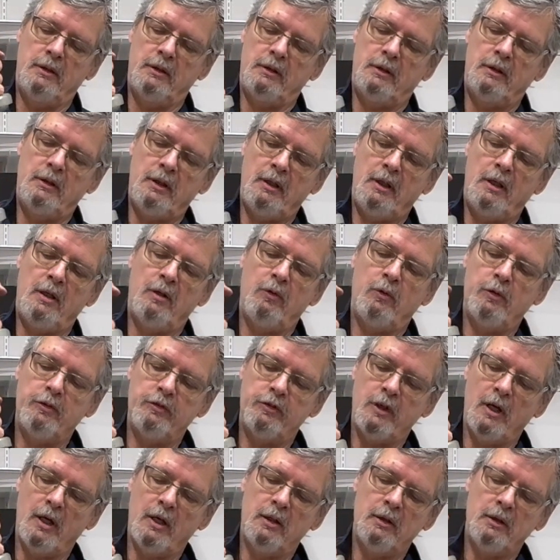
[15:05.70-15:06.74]
Okay, we've
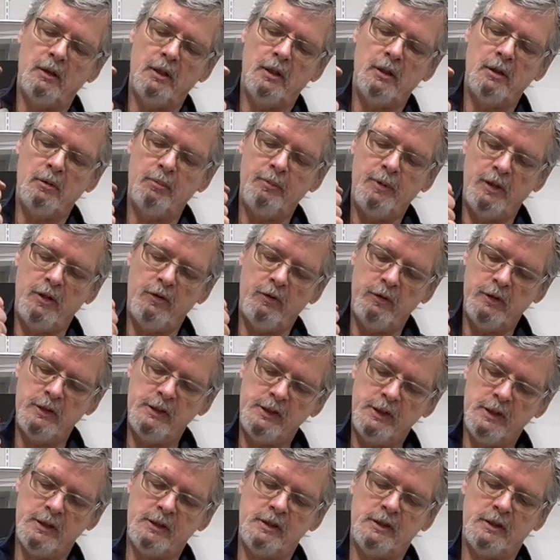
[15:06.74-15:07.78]
got a little bit of
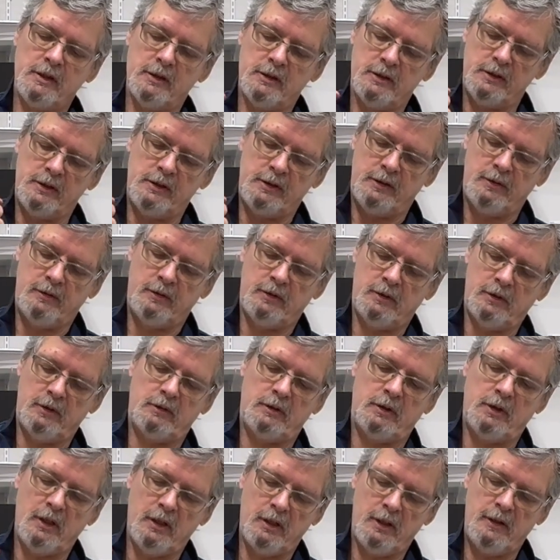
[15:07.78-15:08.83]
resistance.
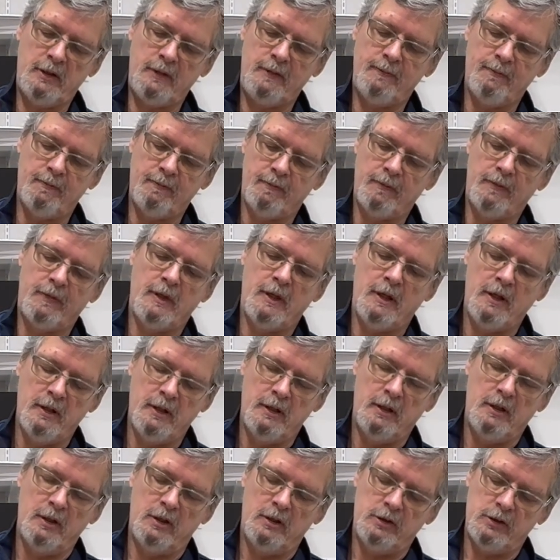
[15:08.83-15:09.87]
Okay.
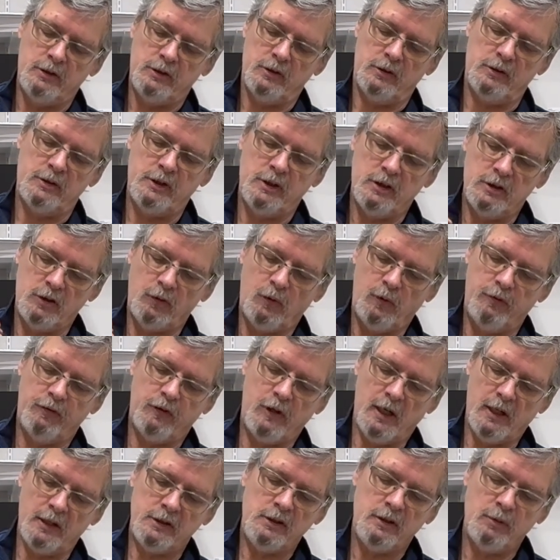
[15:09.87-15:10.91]
So since we've
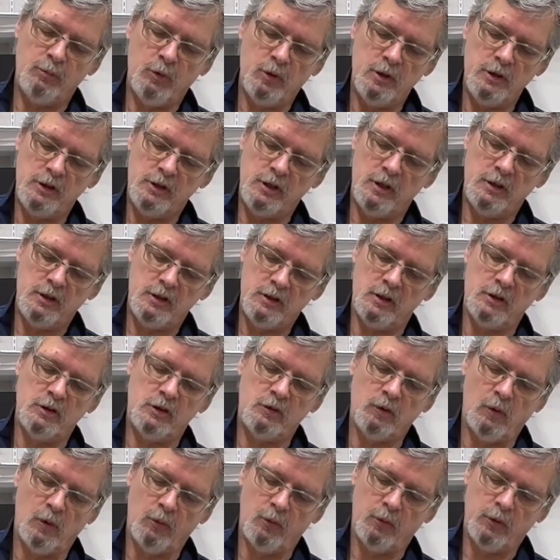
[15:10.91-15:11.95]
got some resistance,
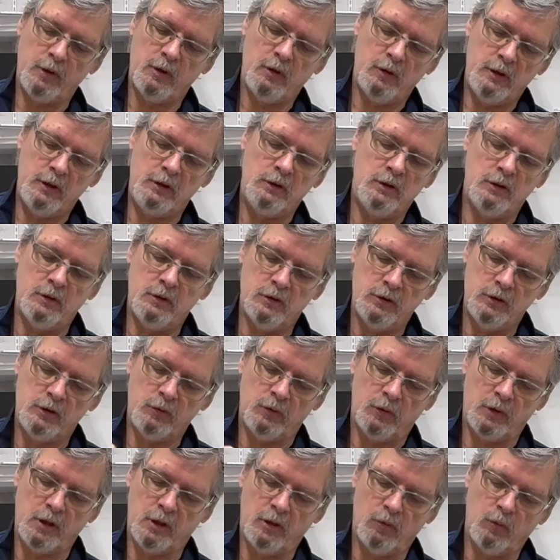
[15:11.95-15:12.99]
what we're going to do is
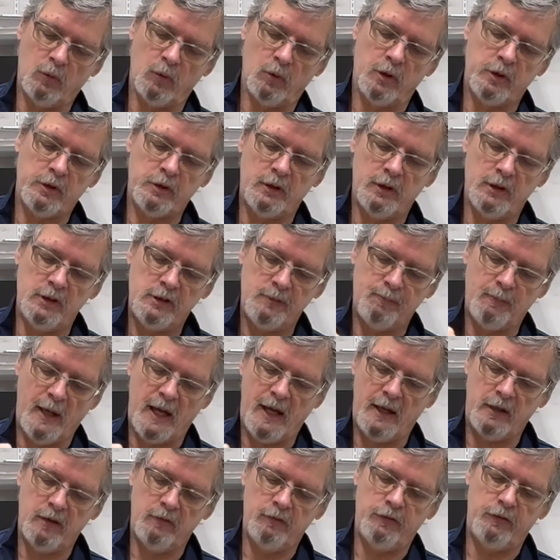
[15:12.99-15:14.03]
we're going to work this
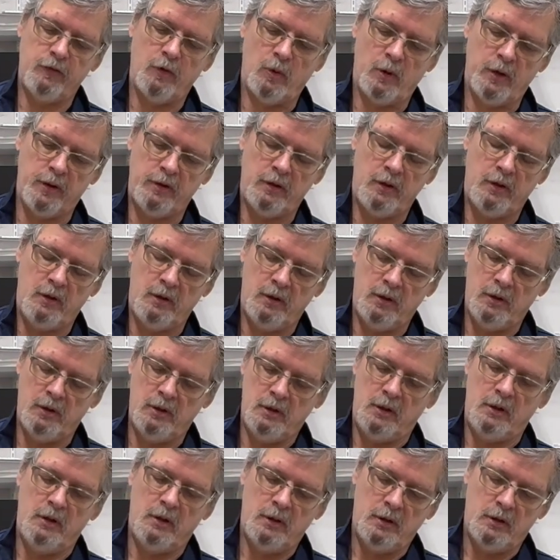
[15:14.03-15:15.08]
back and forth,
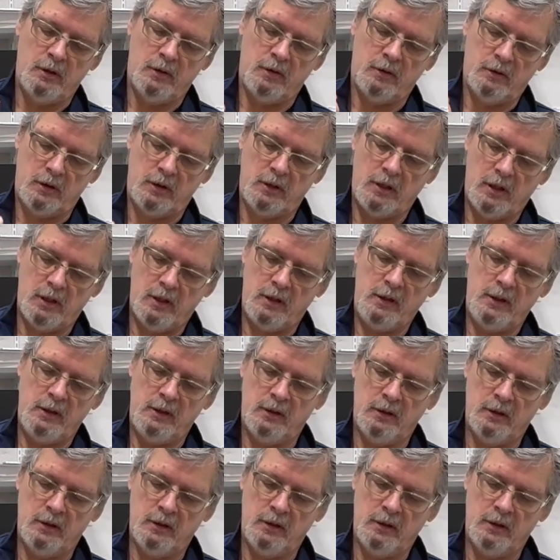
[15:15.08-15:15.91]
okay,